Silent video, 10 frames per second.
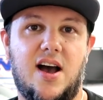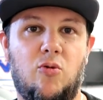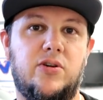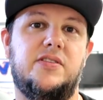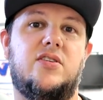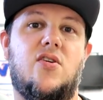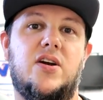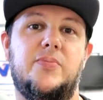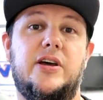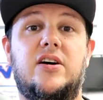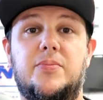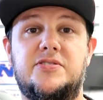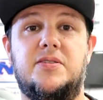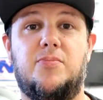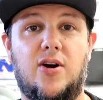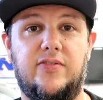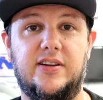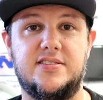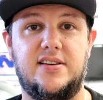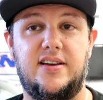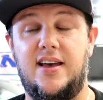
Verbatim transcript: I wanted the car to be 100% perfect.